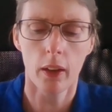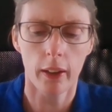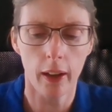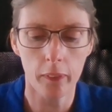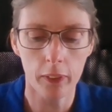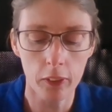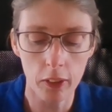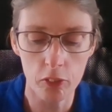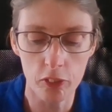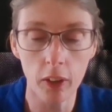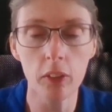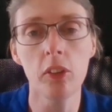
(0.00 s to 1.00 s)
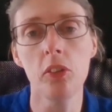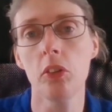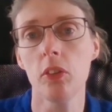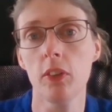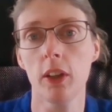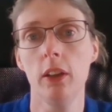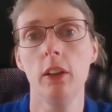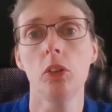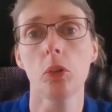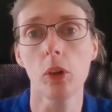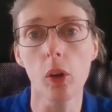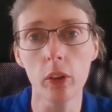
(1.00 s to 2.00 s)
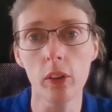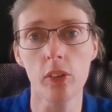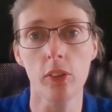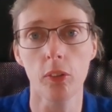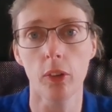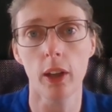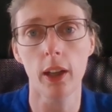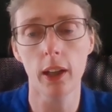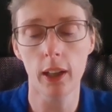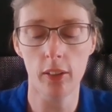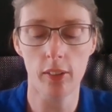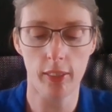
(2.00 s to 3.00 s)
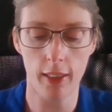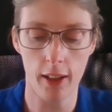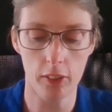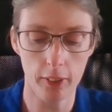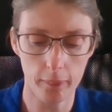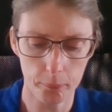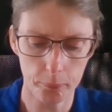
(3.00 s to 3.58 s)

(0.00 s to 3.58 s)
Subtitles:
And the advantages of taking a joint honours degree is that